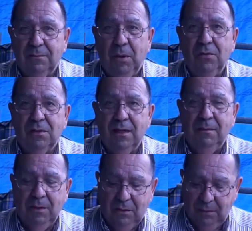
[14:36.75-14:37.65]
posted in
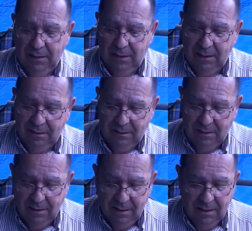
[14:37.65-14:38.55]
between there.
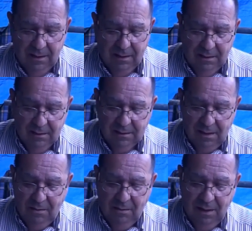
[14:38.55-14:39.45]

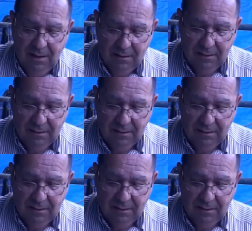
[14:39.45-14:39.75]
So